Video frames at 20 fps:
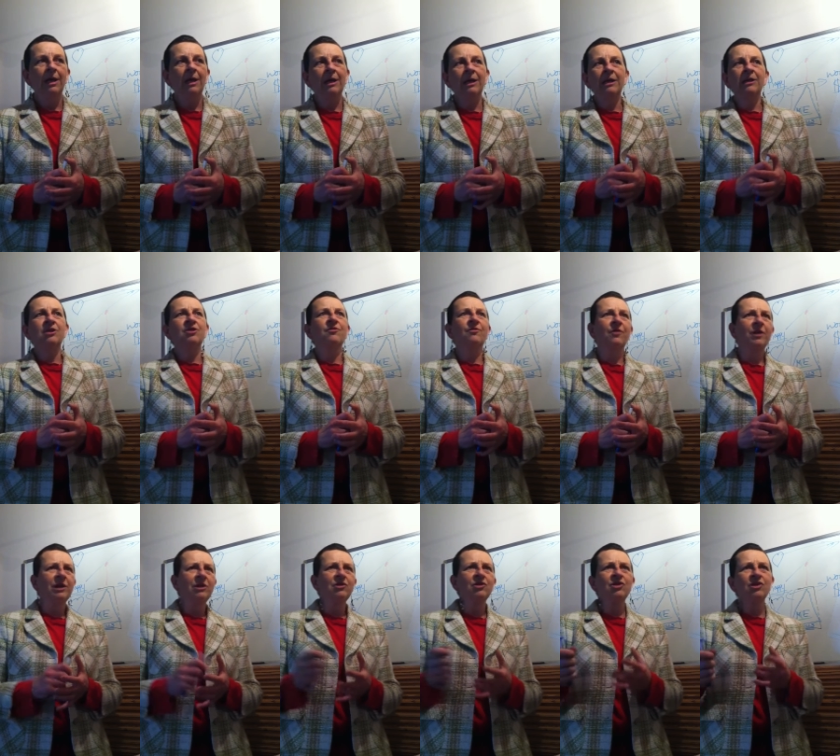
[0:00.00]
English,
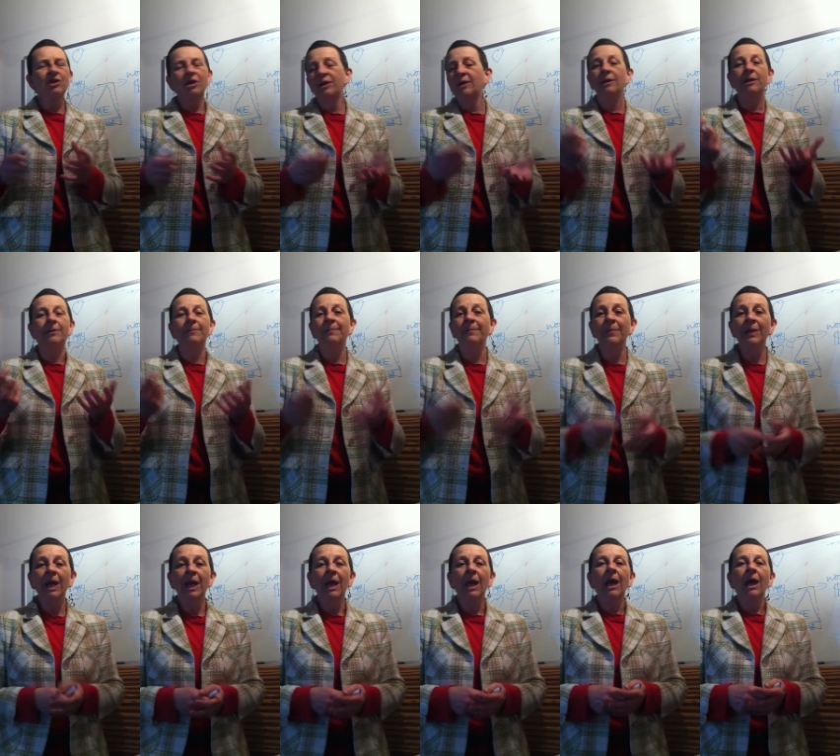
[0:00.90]
French, I don't know,
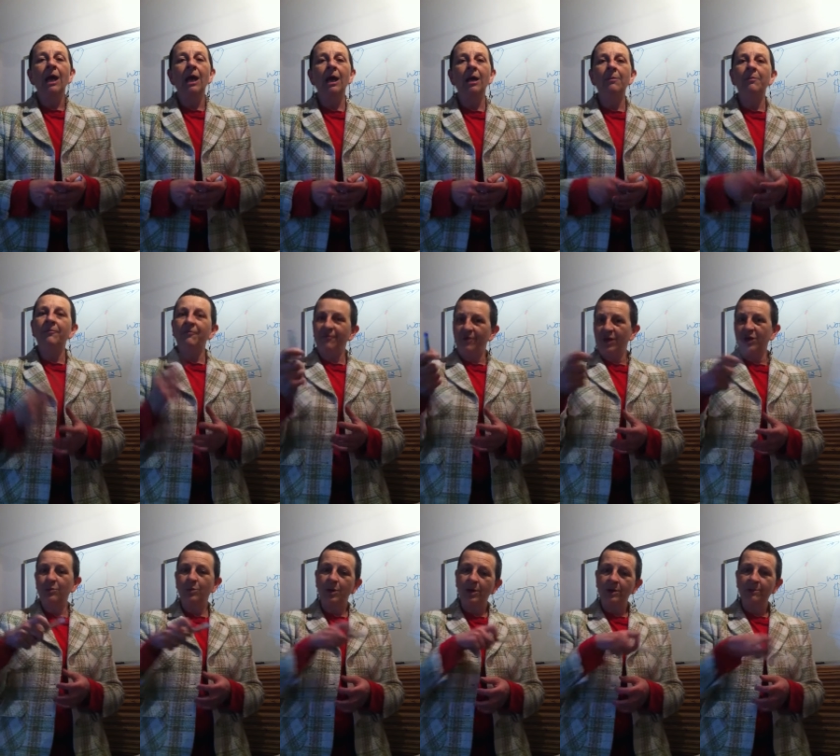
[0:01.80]
um,
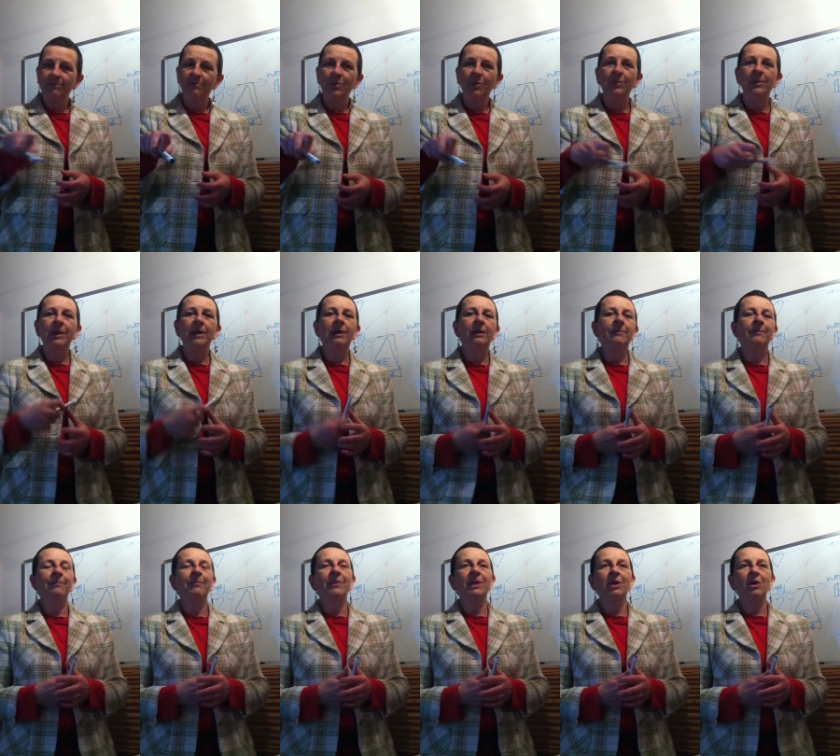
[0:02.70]
find a word and pop it
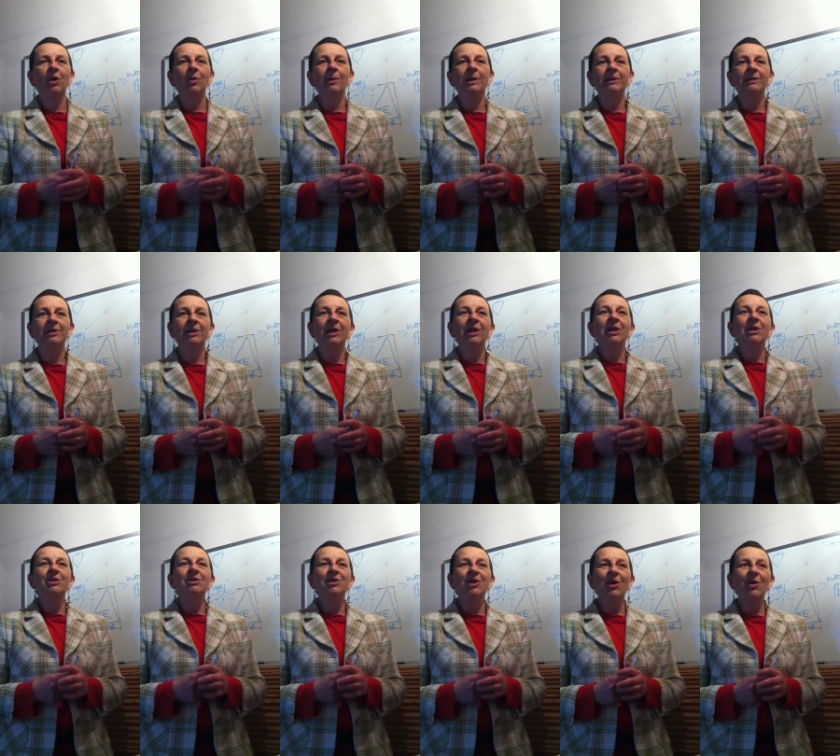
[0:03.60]
in the comment.
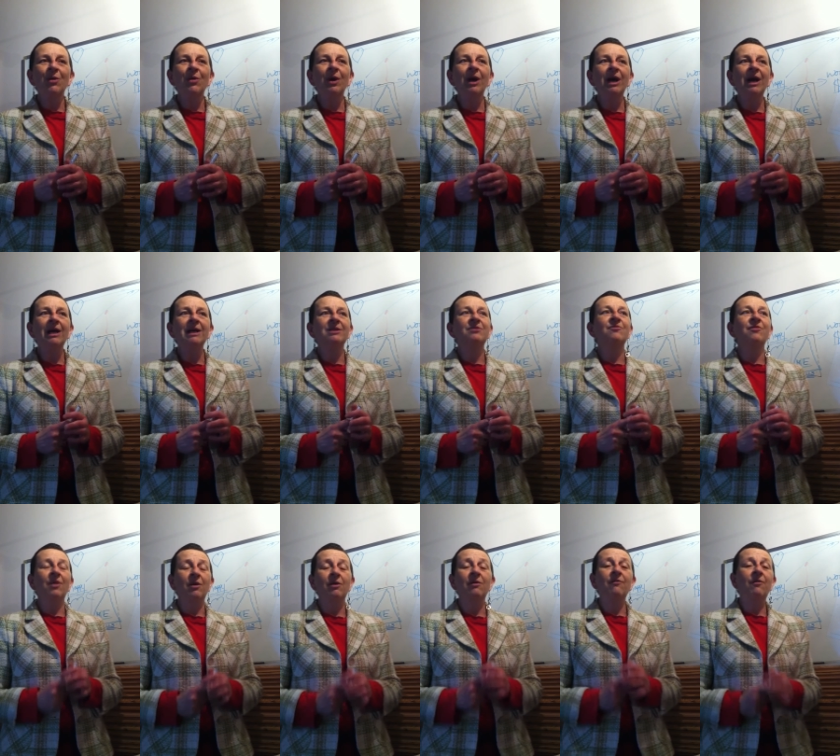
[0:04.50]
So it's
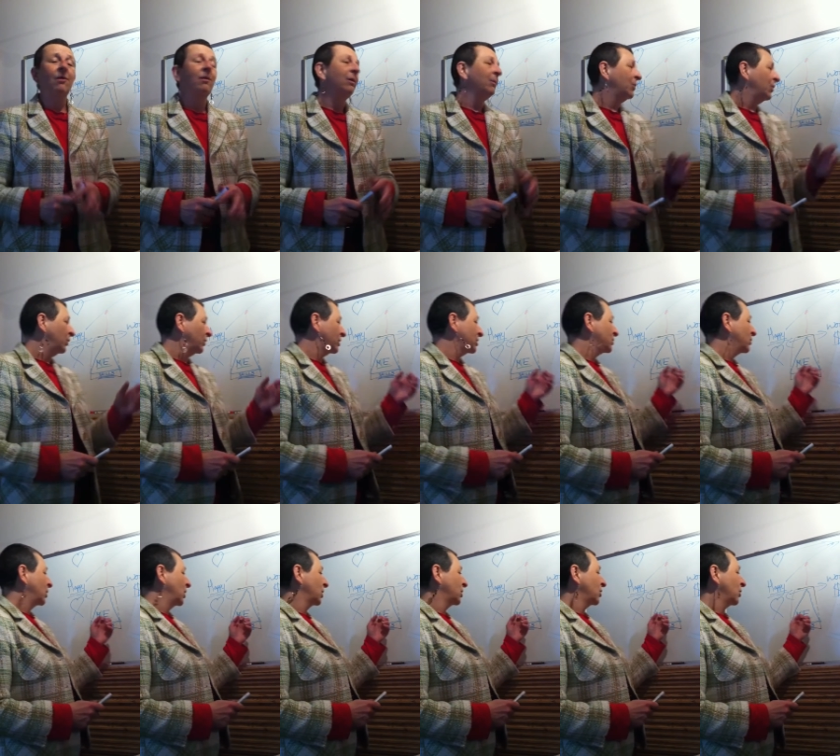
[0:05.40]
very, very important
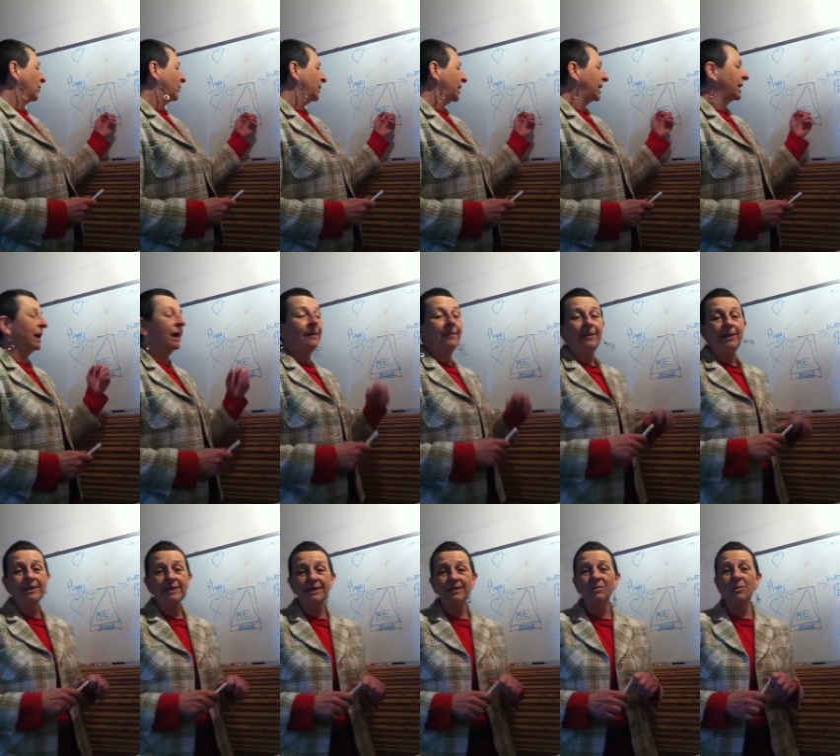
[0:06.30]
to work on me, and
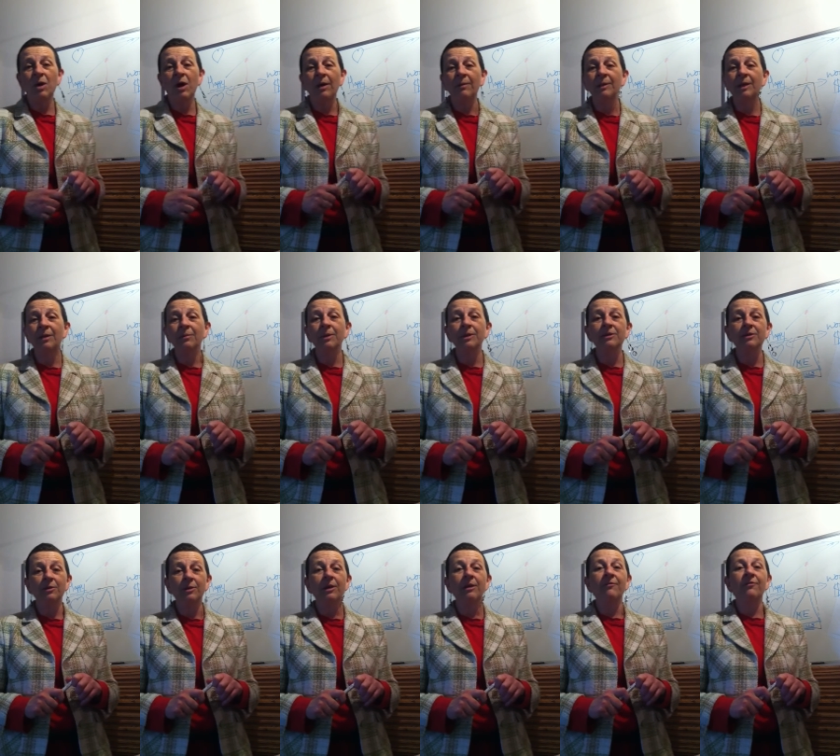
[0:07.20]
this is what I'm going to be
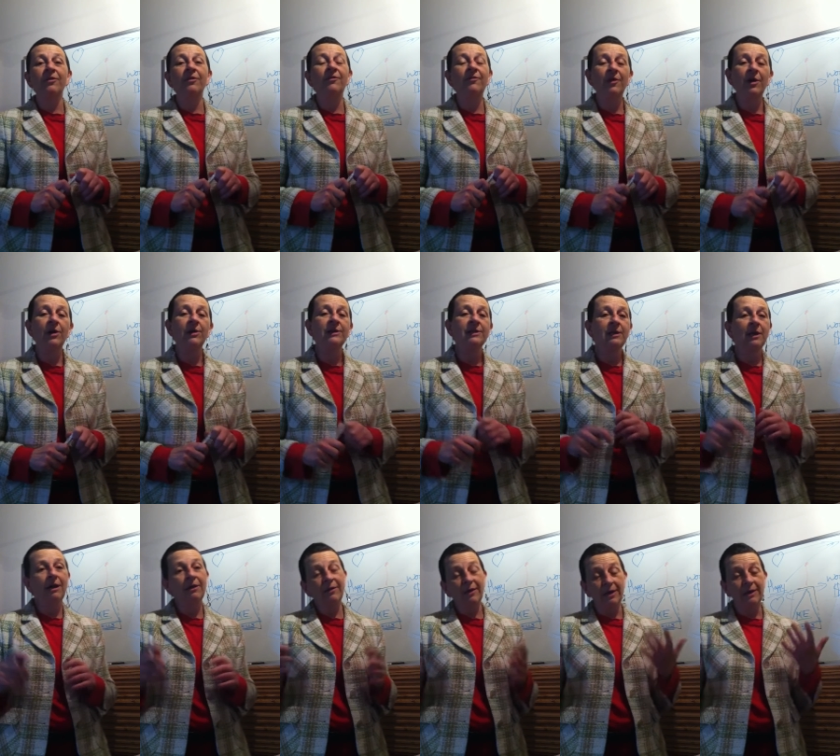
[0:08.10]
doing for the first,
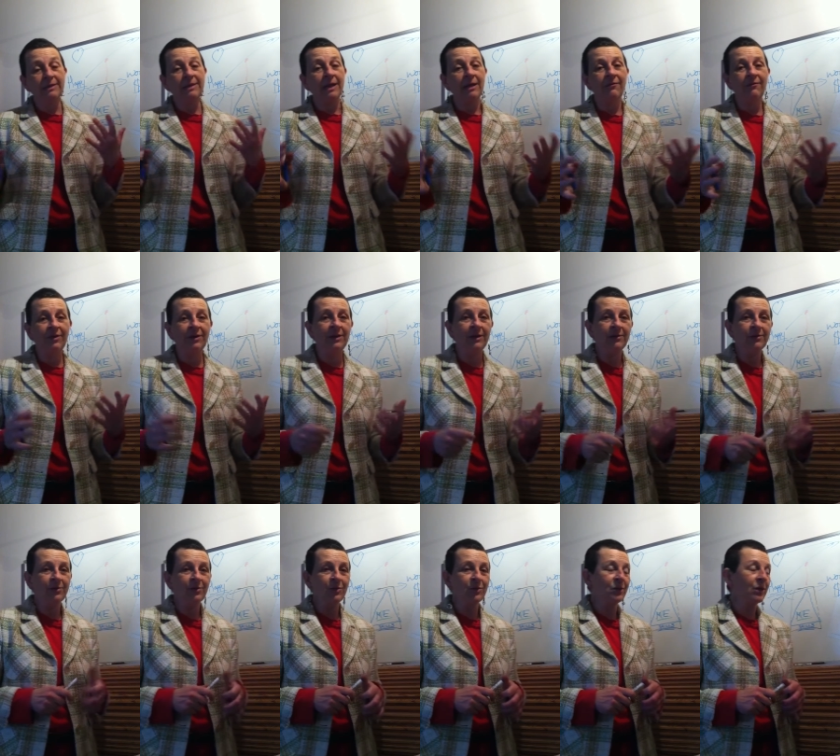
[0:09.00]
I think, ten
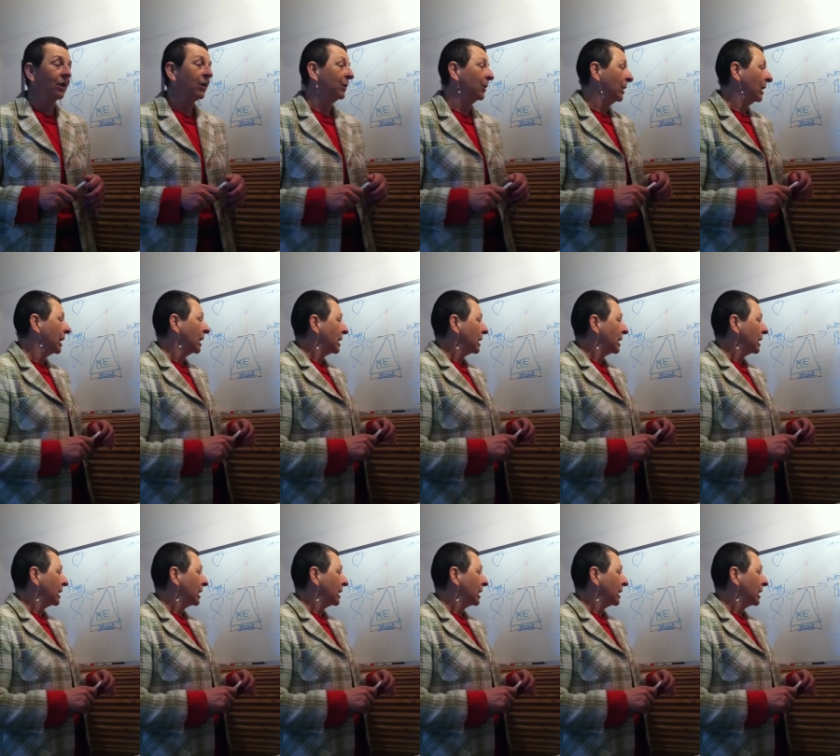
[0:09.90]
videos or so.